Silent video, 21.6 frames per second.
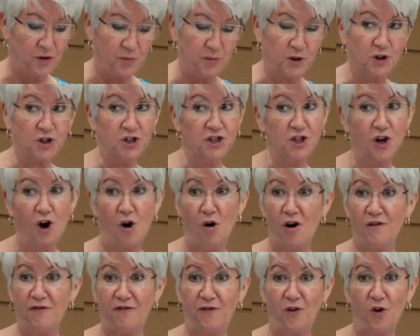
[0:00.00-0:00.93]
From your
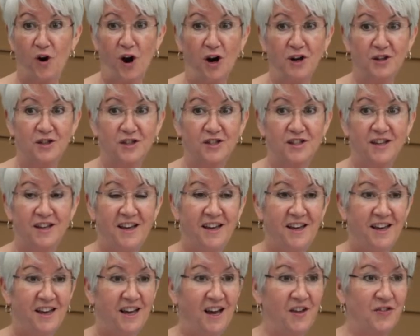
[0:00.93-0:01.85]
show of force
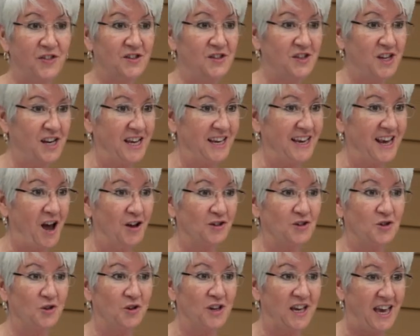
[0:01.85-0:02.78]
at the City
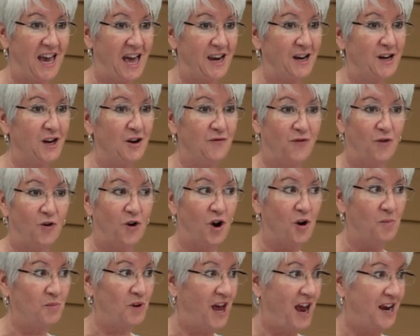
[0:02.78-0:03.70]
Council Candidate
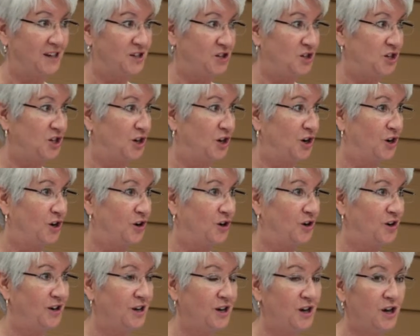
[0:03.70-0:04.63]
Forum last
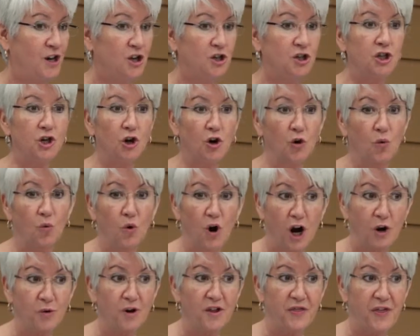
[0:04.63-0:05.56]
year, to your
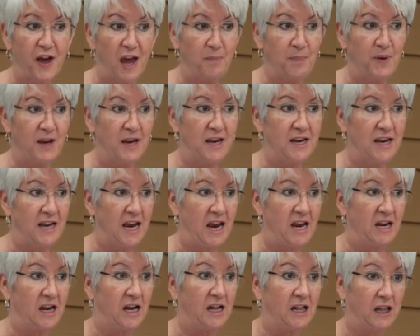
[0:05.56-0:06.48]
work with
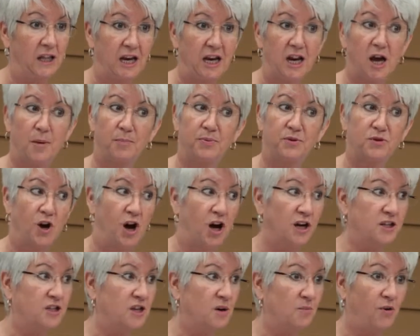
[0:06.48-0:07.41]
APD to clean up
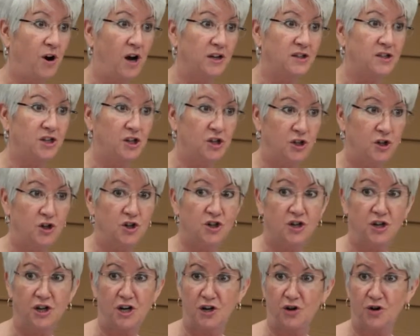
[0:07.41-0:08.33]
drugs and
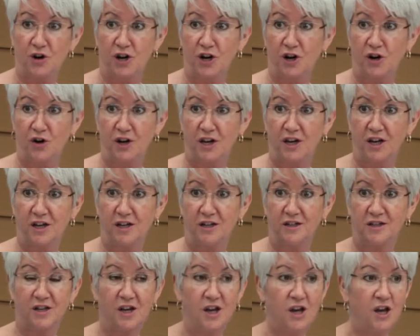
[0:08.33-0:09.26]
prostitution in your
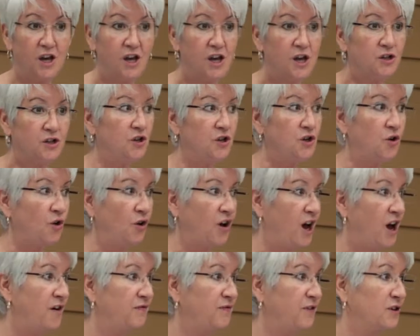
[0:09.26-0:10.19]
areas, to
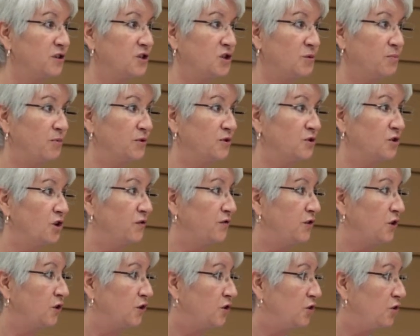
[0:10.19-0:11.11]
your efforts to
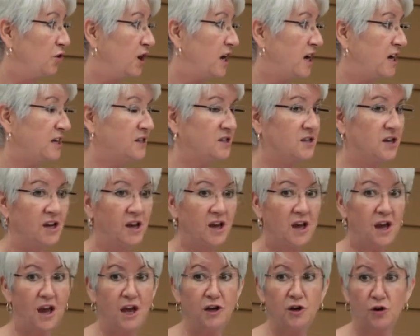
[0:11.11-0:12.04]
preserve your creeks
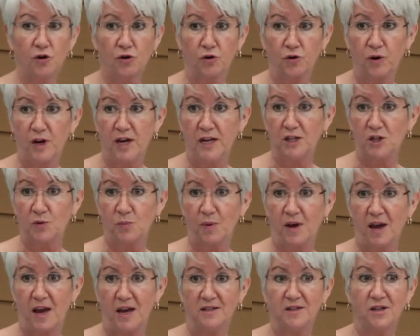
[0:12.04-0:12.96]
and your green
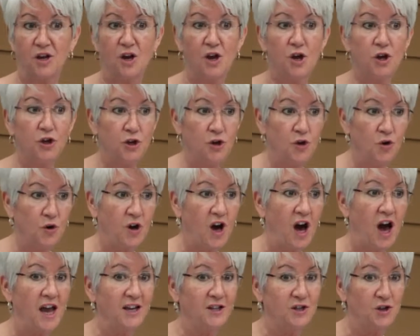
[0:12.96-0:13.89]
space, you
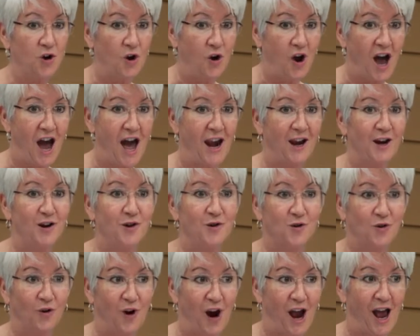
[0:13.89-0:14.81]
guys know how to
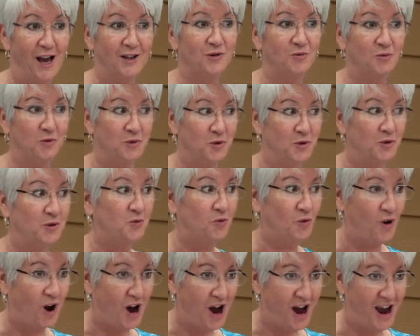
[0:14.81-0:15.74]
do
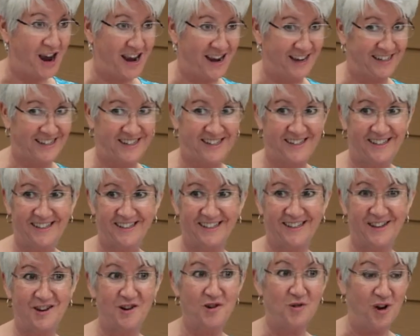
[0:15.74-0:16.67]
grassroots right.
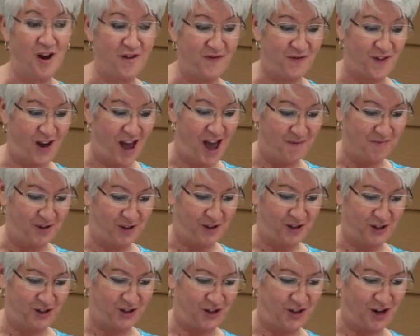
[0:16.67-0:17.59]
You do a
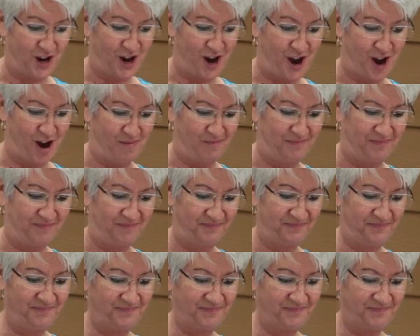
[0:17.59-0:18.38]
fabulous job.